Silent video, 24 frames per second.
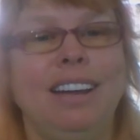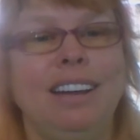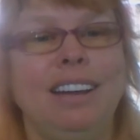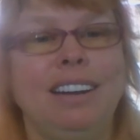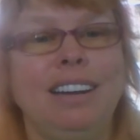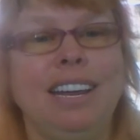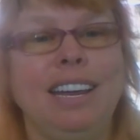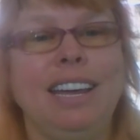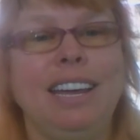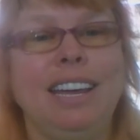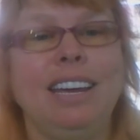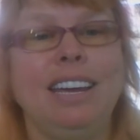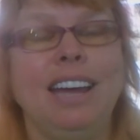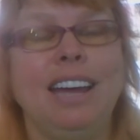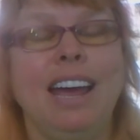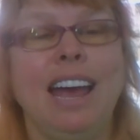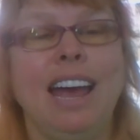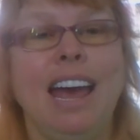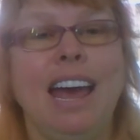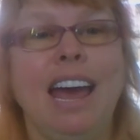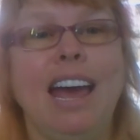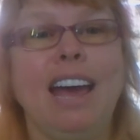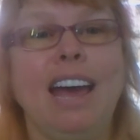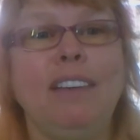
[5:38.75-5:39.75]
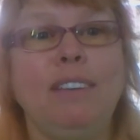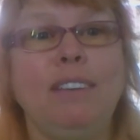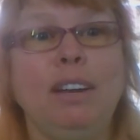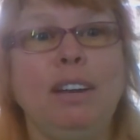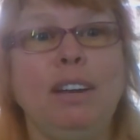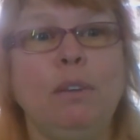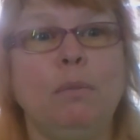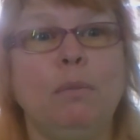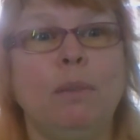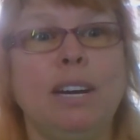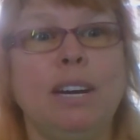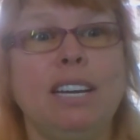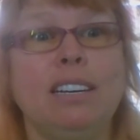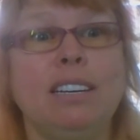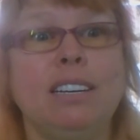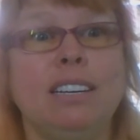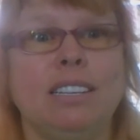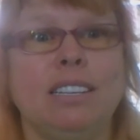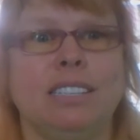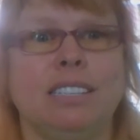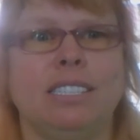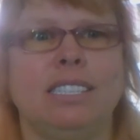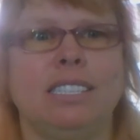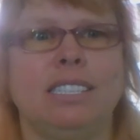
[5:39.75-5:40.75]
Like have a
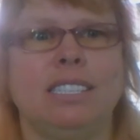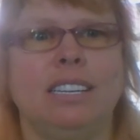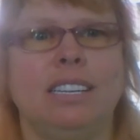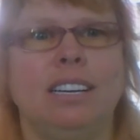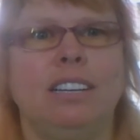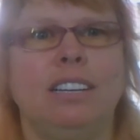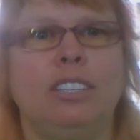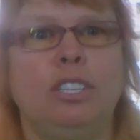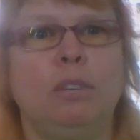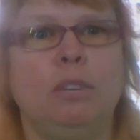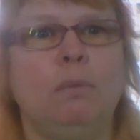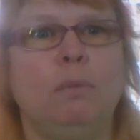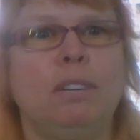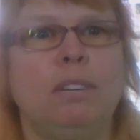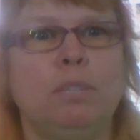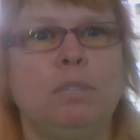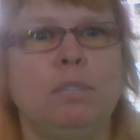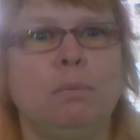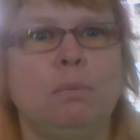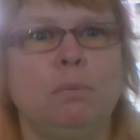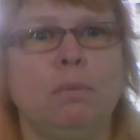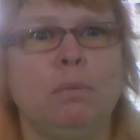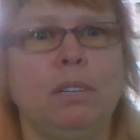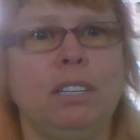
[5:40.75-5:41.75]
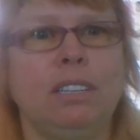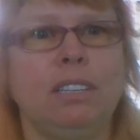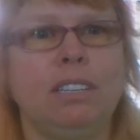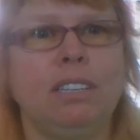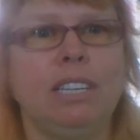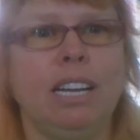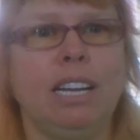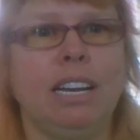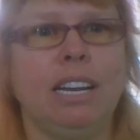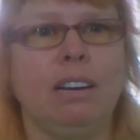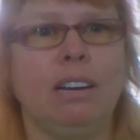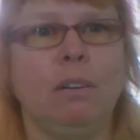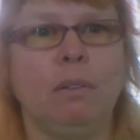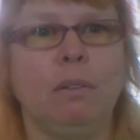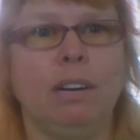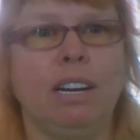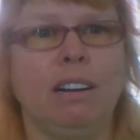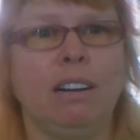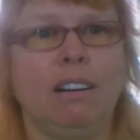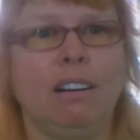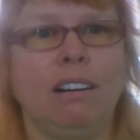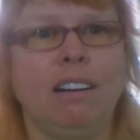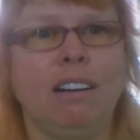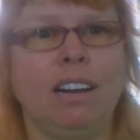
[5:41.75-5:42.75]
witness to what's really
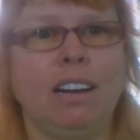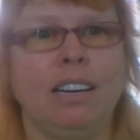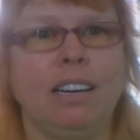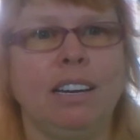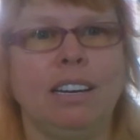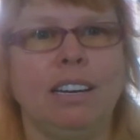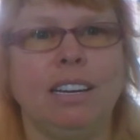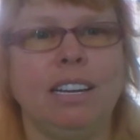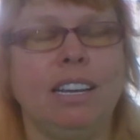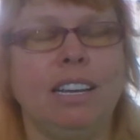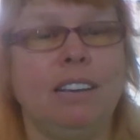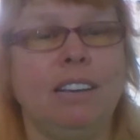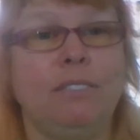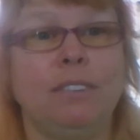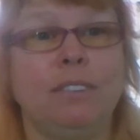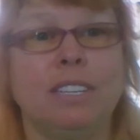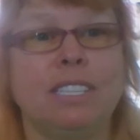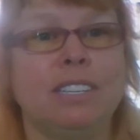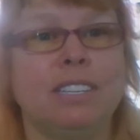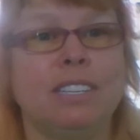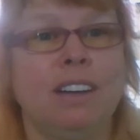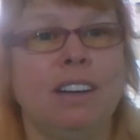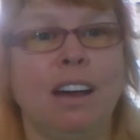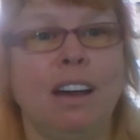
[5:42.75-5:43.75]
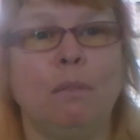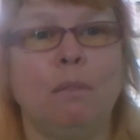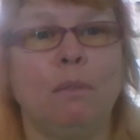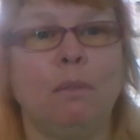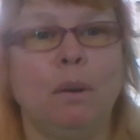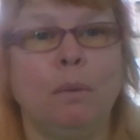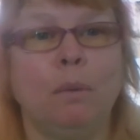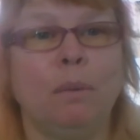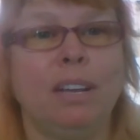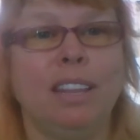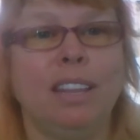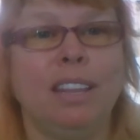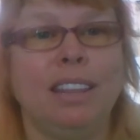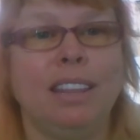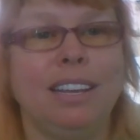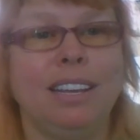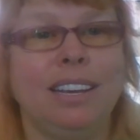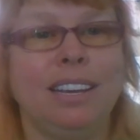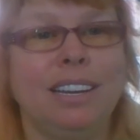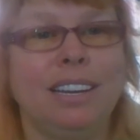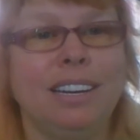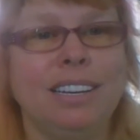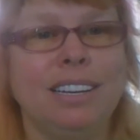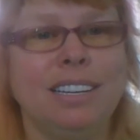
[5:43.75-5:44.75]
going on if it's not what we
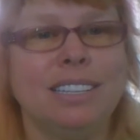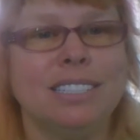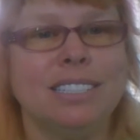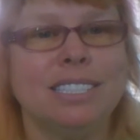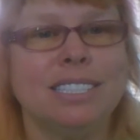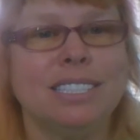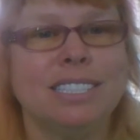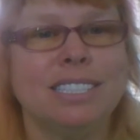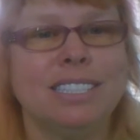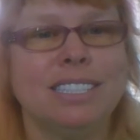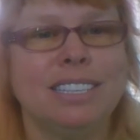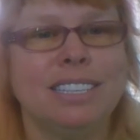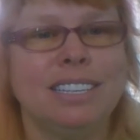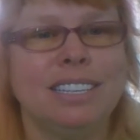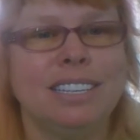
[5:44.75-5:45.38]
think it is.